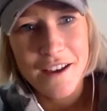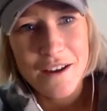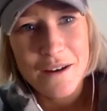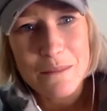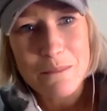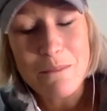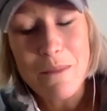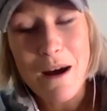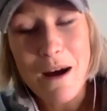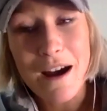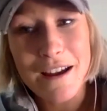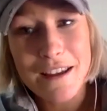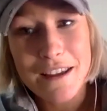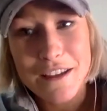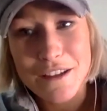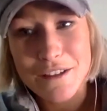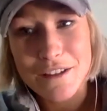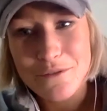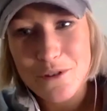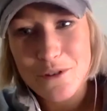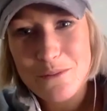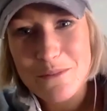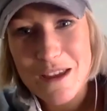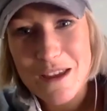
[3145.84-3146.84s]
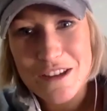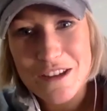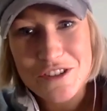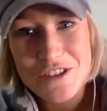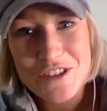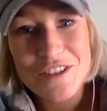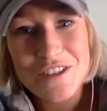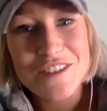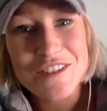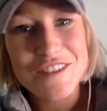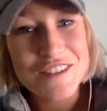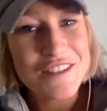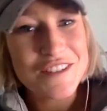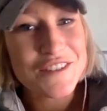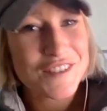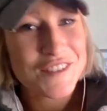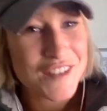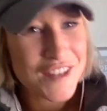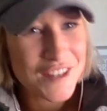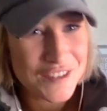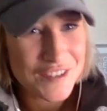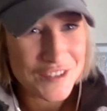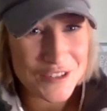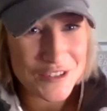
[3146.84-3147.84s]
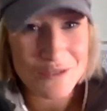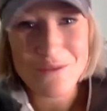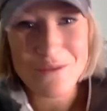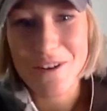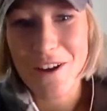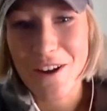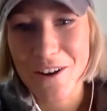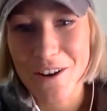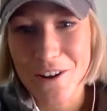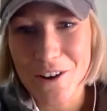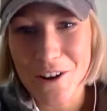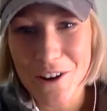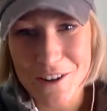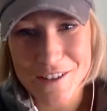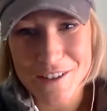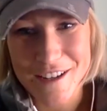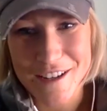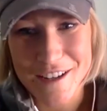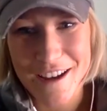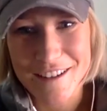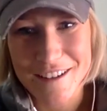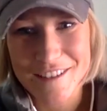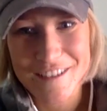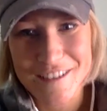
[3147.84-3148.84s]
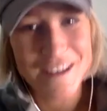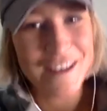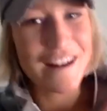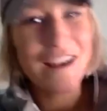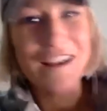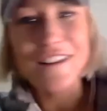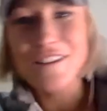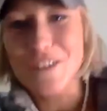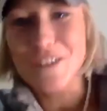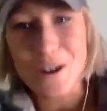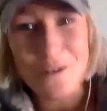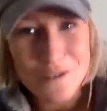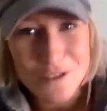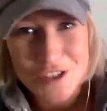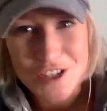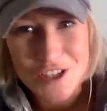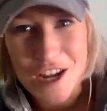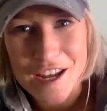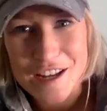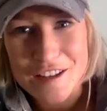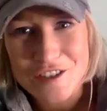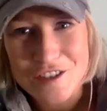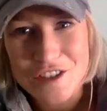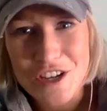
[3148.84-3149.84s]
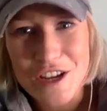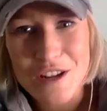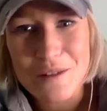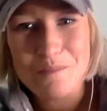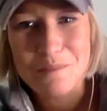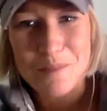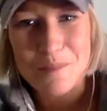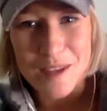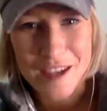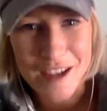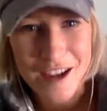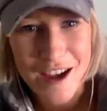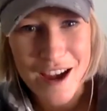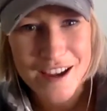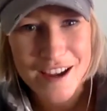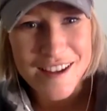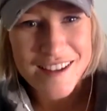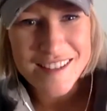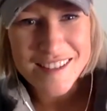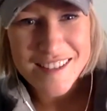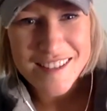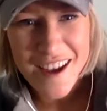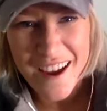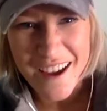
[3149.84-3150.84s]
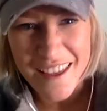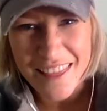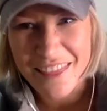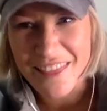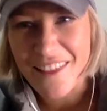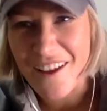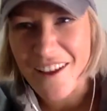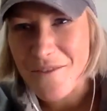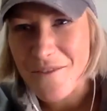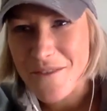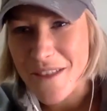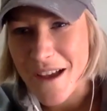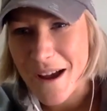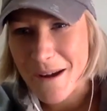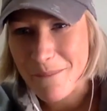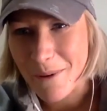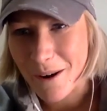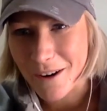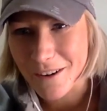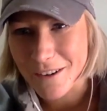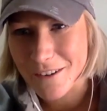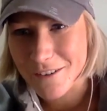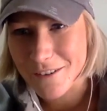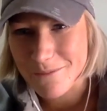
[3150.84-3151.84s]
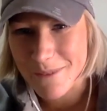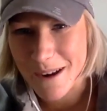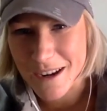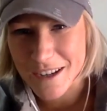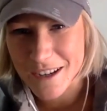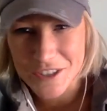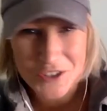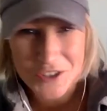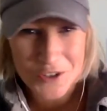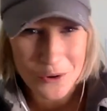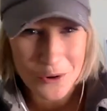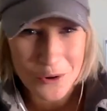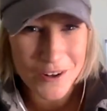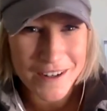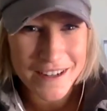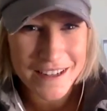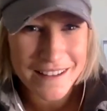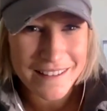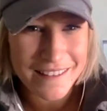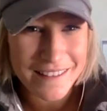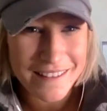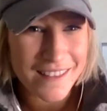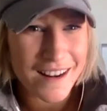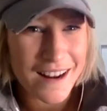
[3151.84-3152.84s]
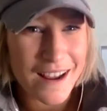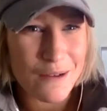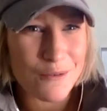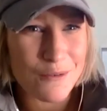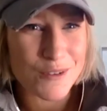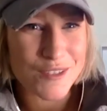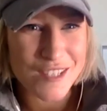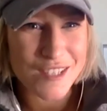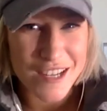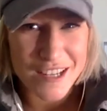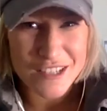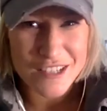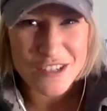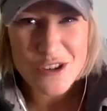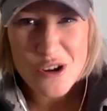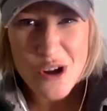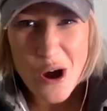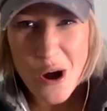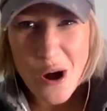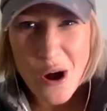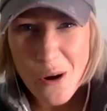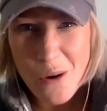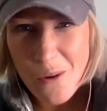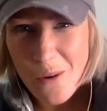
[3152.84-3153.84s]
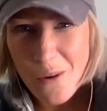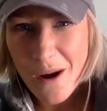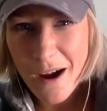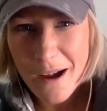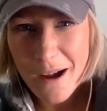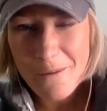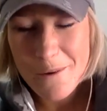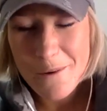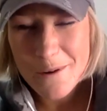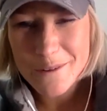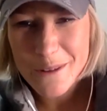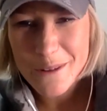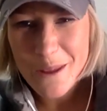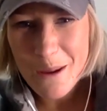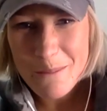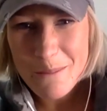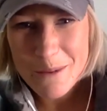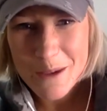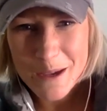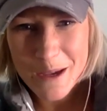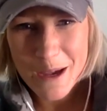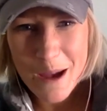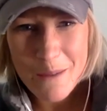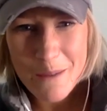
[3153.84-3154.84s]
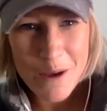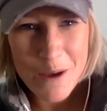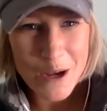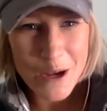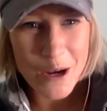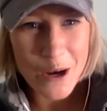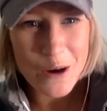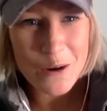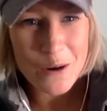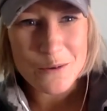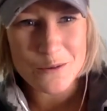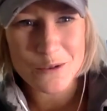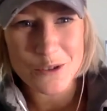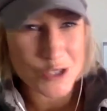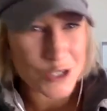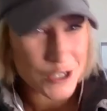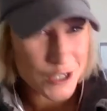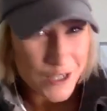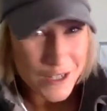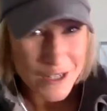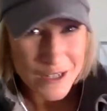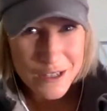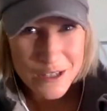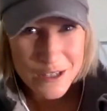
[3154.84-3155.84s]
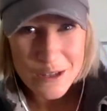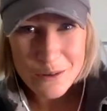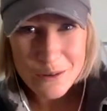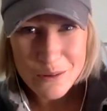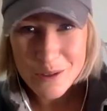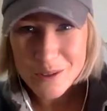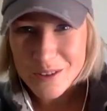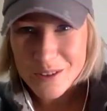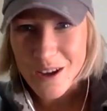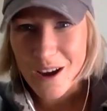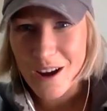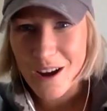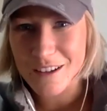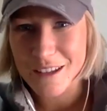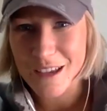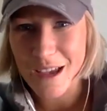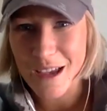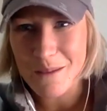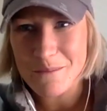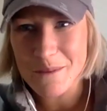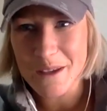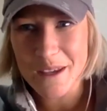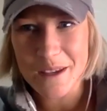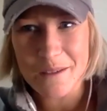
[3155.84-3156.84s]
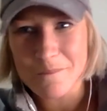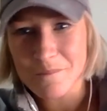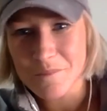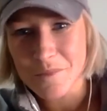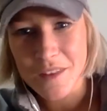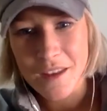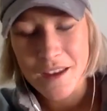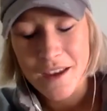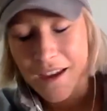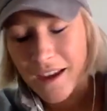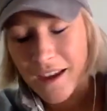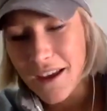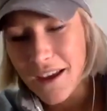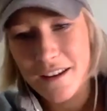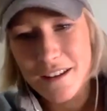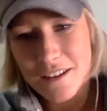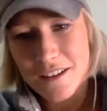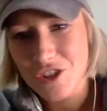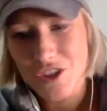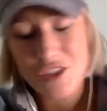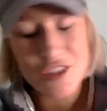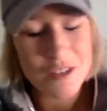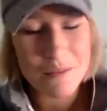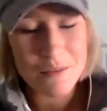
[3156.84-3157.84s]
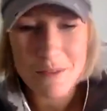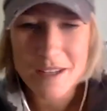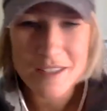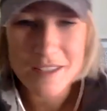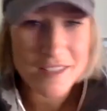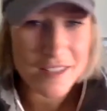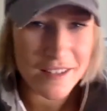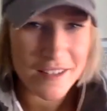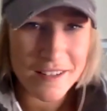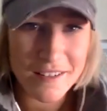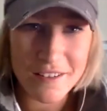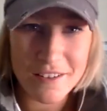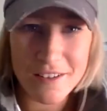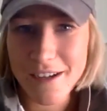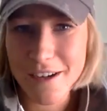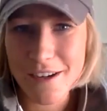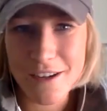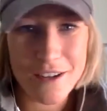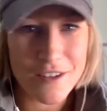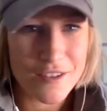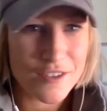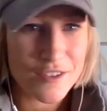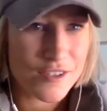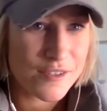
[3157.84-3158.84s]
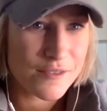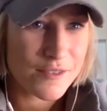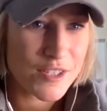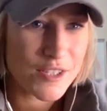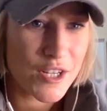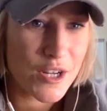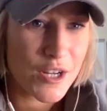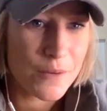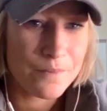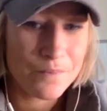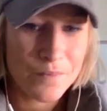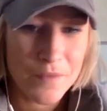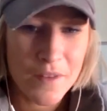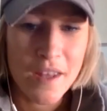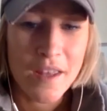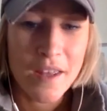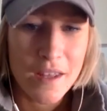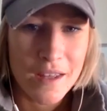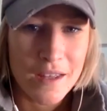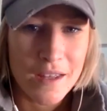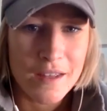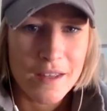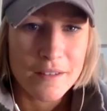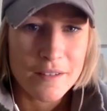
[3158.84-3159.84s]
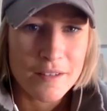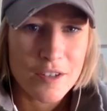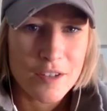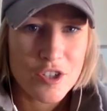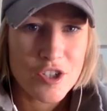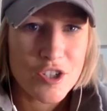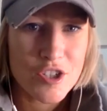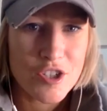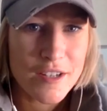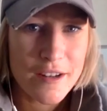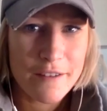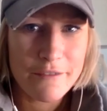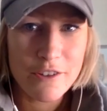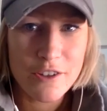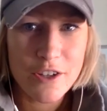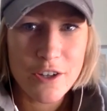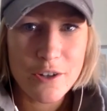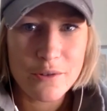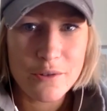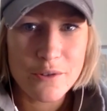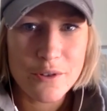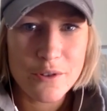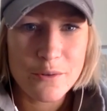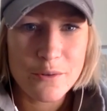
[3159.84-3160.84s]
my information still says do not contact. And I don't change it because I love that part of my story that I was like, no, I will not become a coach. You will not get me. And it's just amazing and hilarious. So you just never know